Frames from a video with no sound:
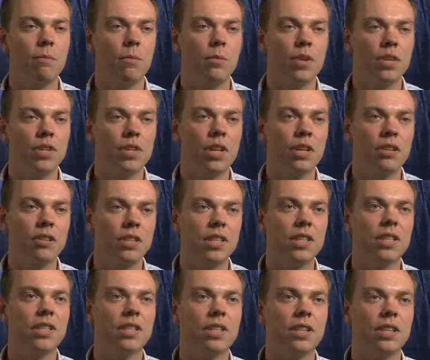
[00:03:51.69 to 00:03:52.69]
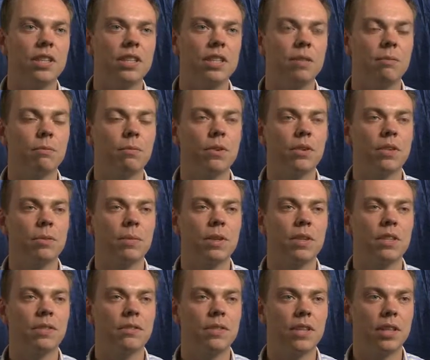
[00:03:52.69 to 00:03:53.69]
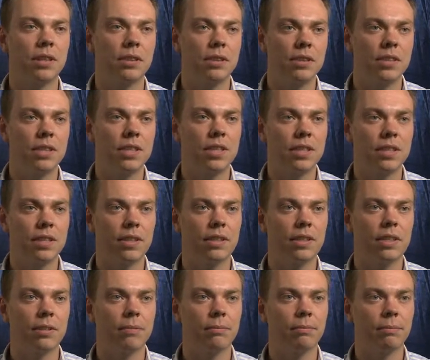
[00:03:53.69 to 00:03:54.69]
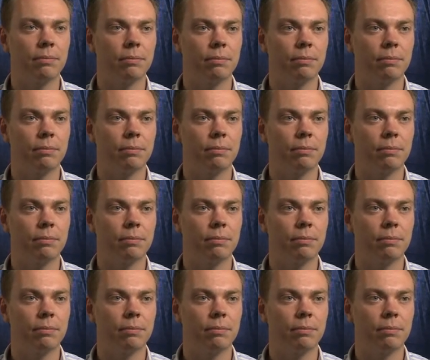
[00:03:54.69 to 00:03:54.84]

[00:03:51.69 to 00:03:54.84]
with such an exciting prospect of technology inside it.